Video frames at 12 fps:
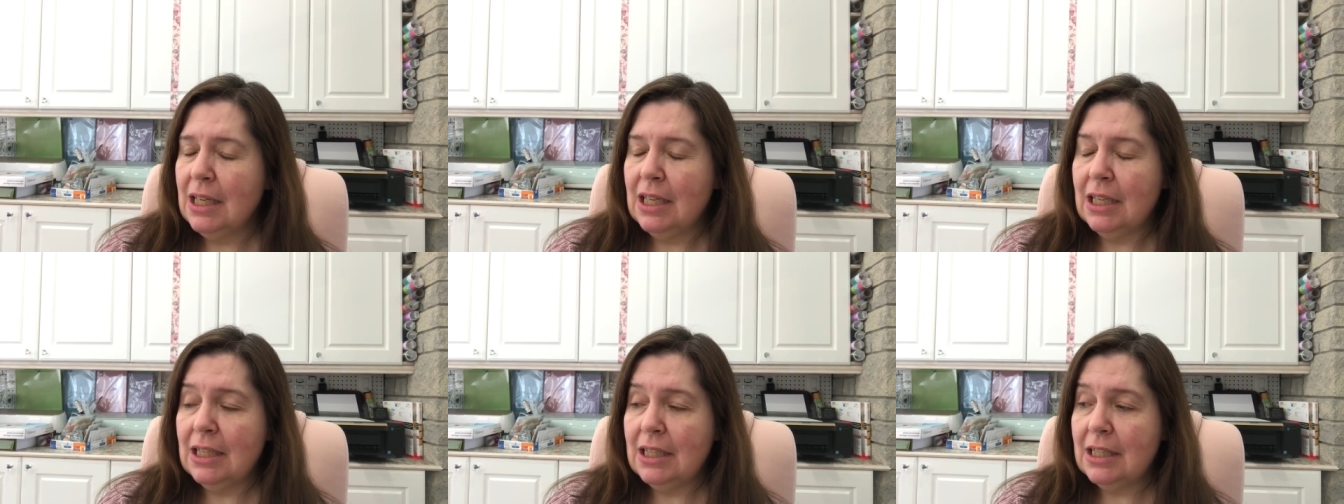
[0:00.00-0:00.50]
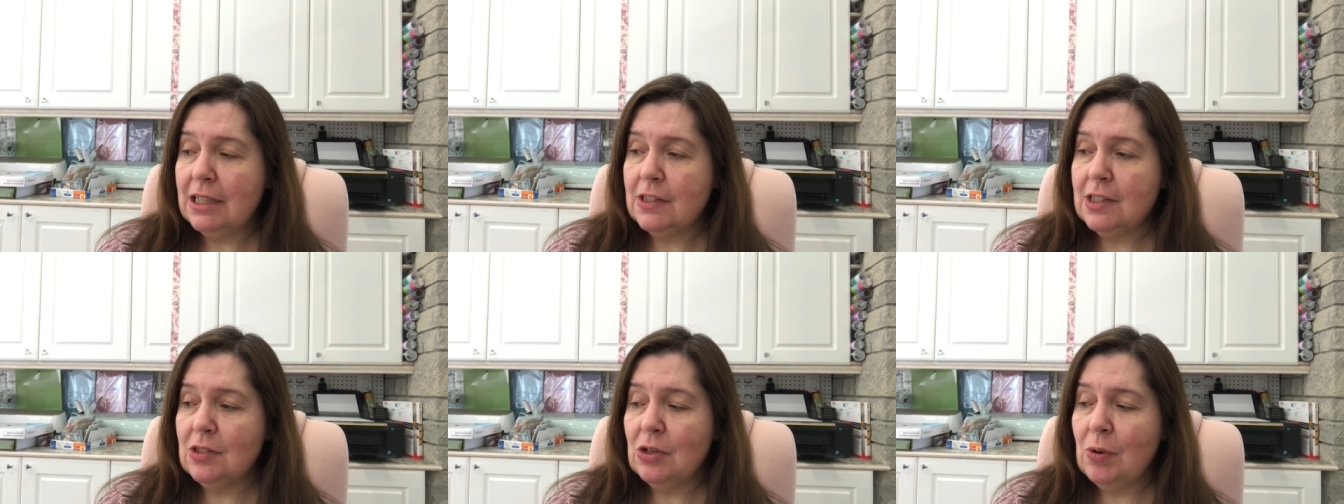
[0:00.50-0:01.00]
Uh,
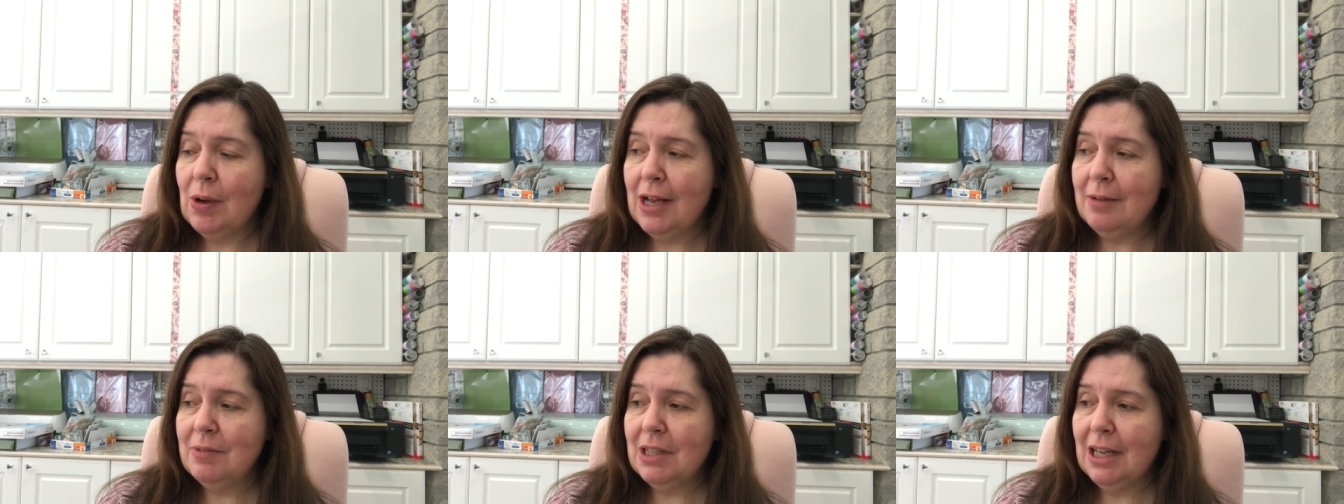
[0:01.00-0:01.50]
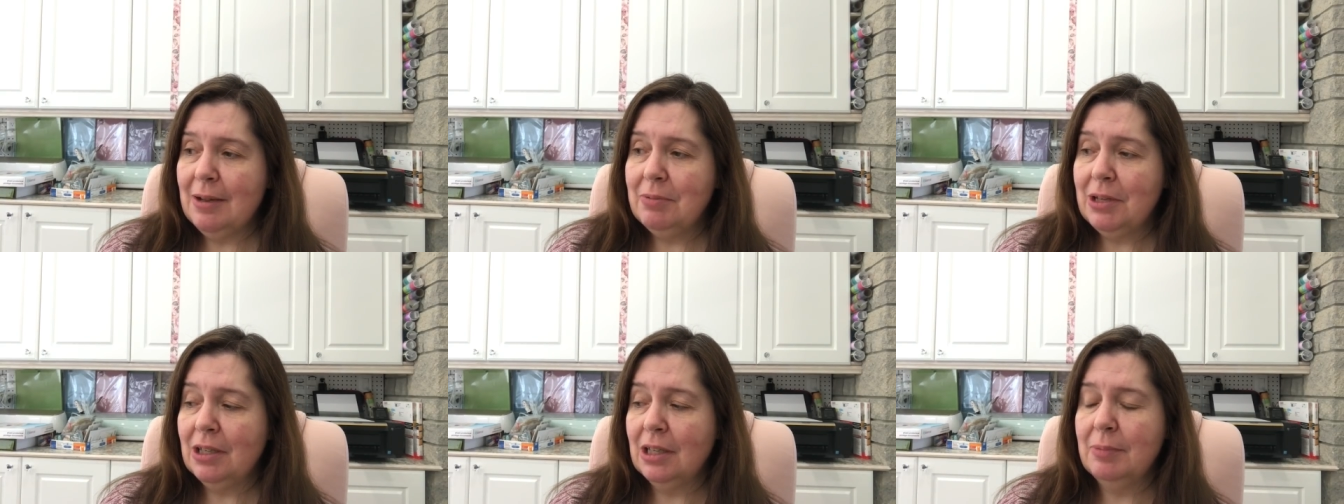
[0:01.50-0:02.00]
so I'm, I,
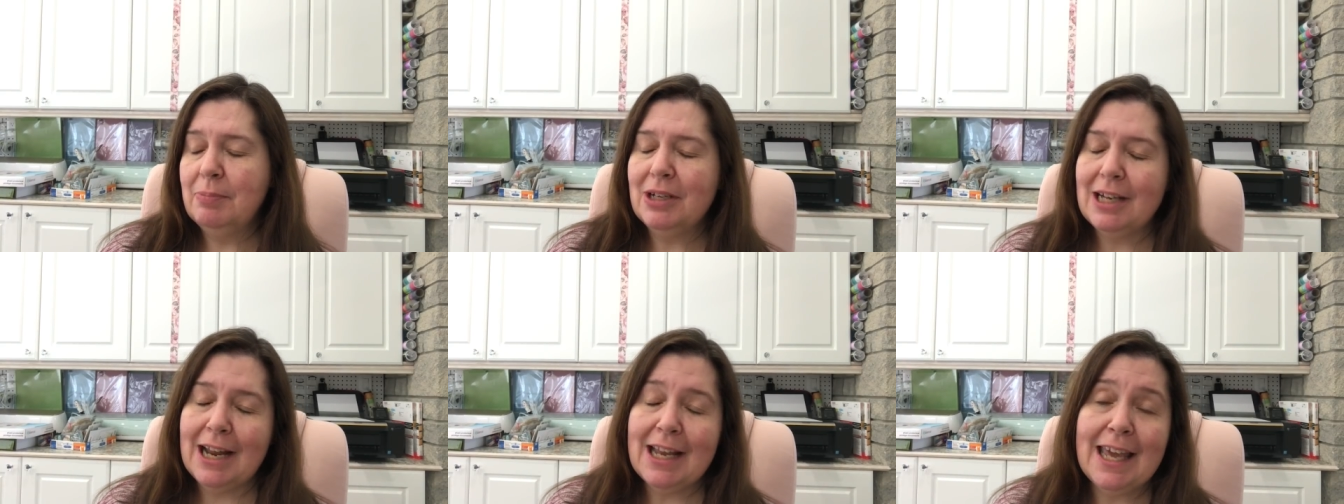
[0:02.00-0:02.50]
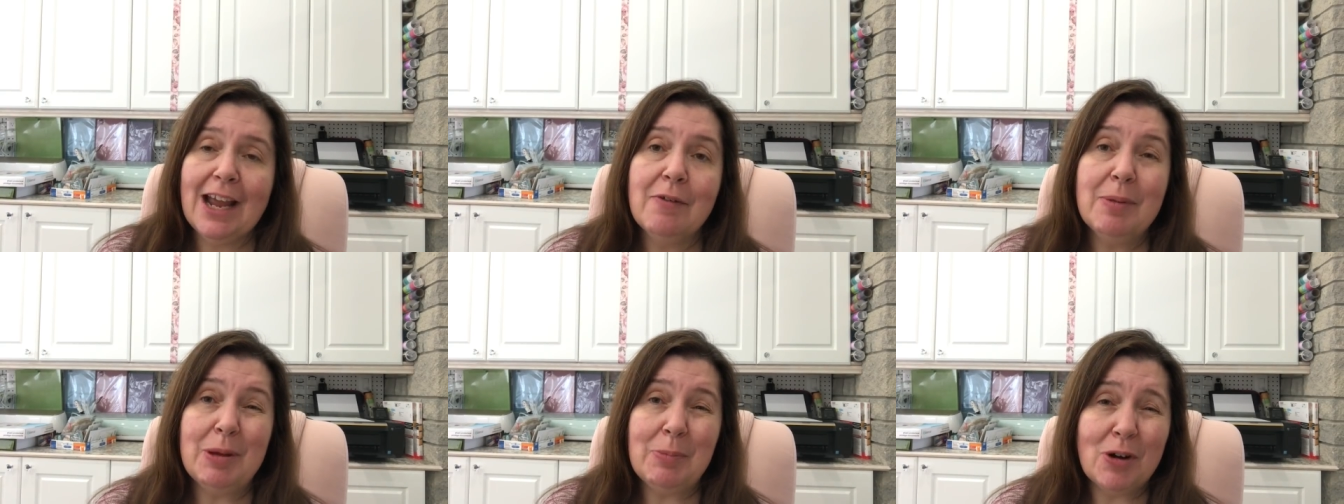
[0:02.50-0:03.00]
but I can't
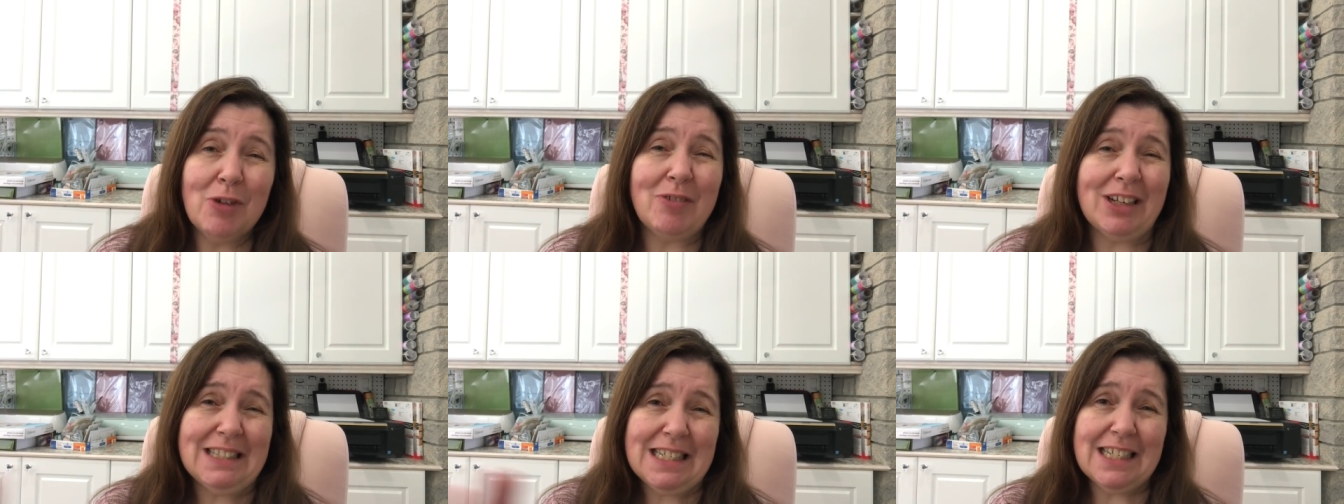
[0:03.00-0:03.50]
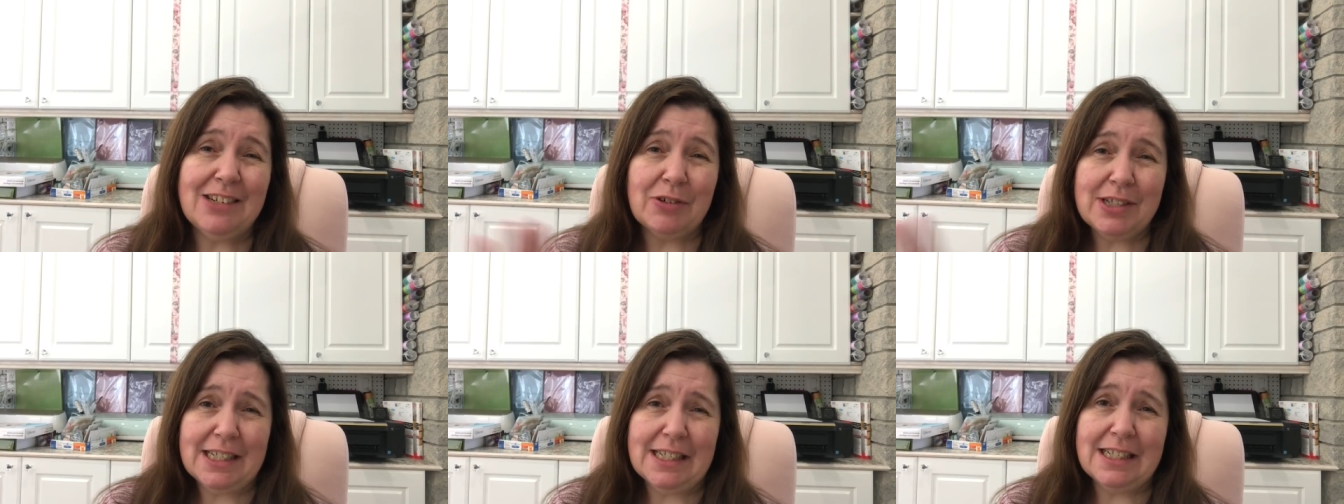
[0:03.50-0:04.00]
remember if I did or
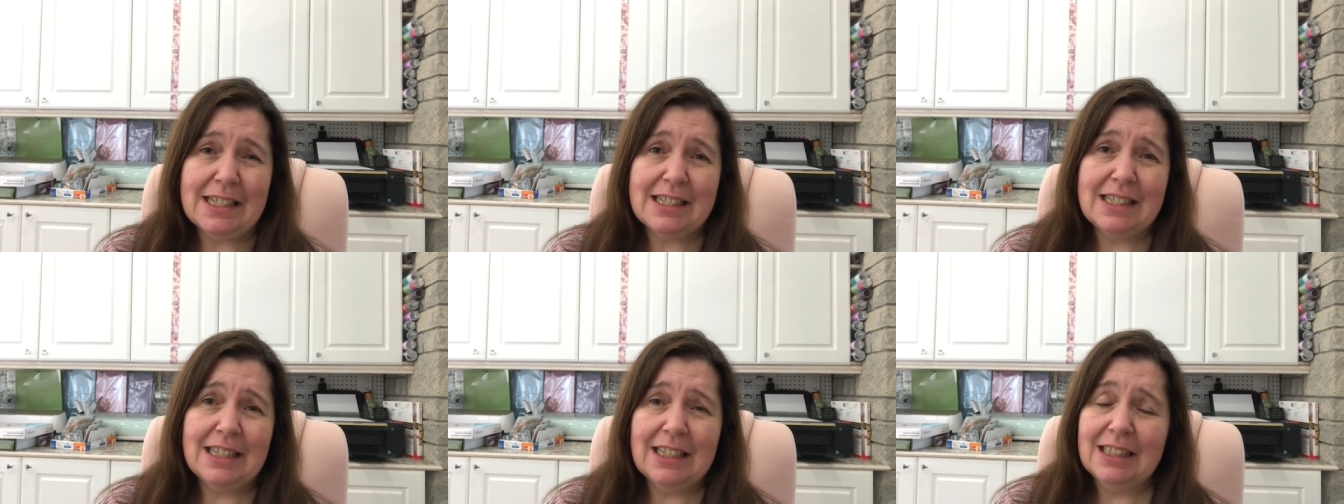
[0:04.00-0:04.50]
didn't.